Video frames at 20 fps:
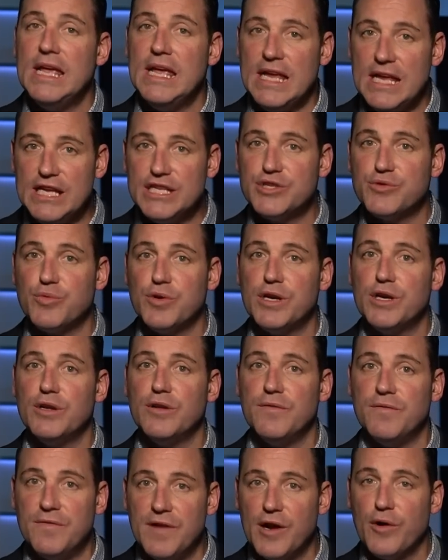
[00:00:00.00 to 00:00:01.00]

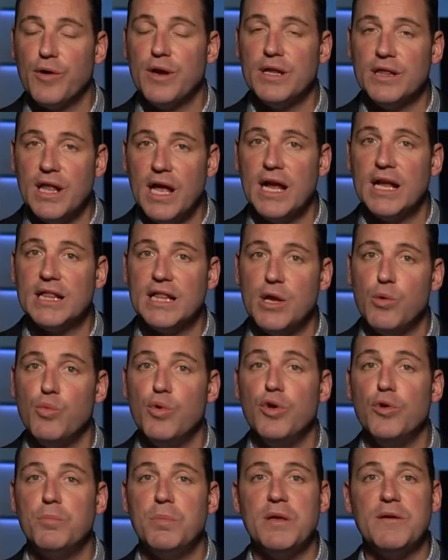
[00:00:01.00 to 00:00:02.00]
Israel very likely
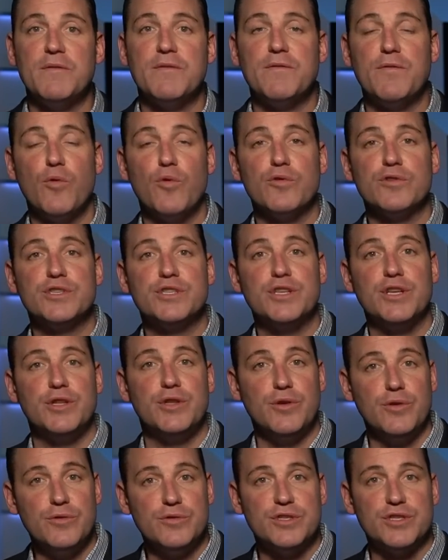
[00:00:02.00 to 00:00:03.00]
will be forced to
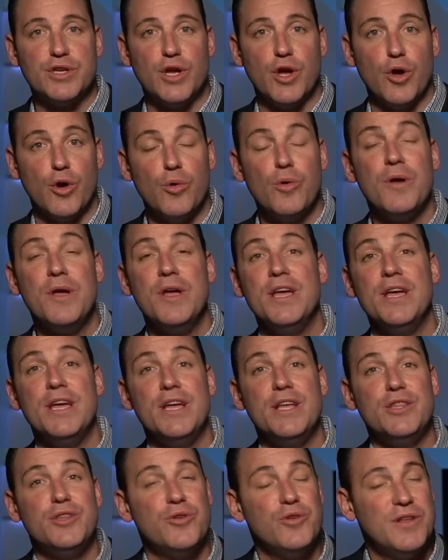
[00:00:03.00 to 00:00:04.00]
do so
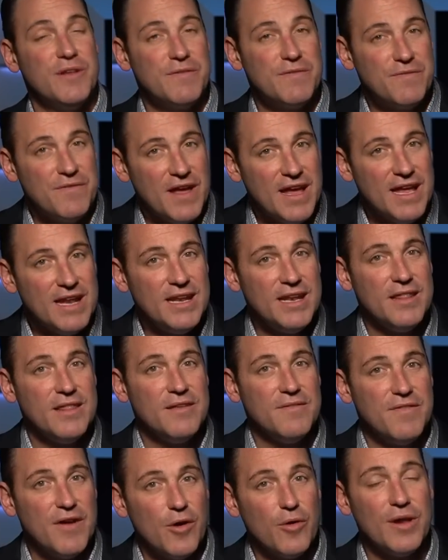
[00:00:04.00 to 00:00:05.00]
to defend
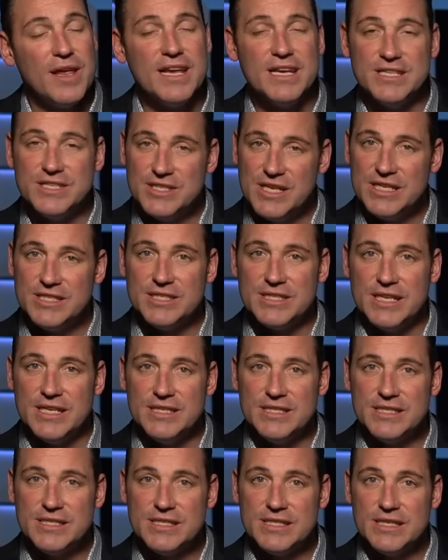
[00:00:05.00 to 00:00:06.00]
the very
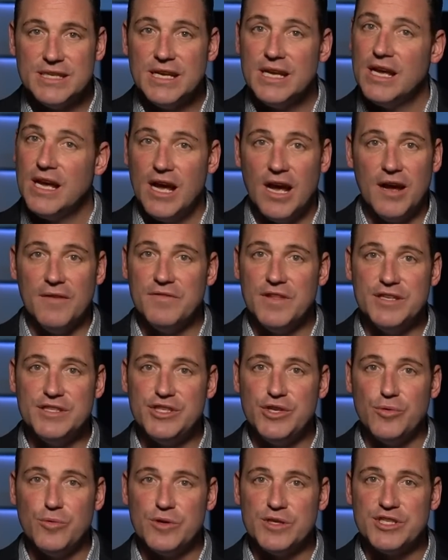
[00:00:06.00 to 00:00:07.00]
existence of the
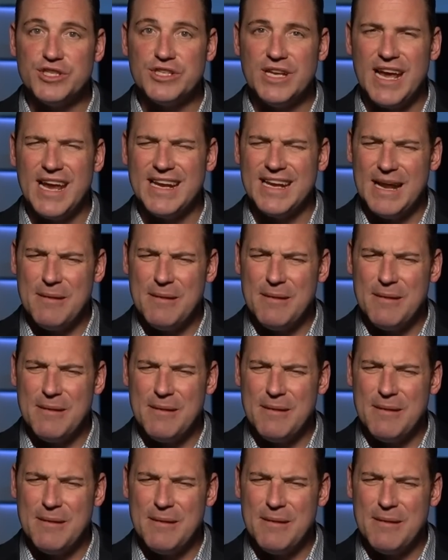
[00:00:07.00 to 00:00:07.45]
Jewish state.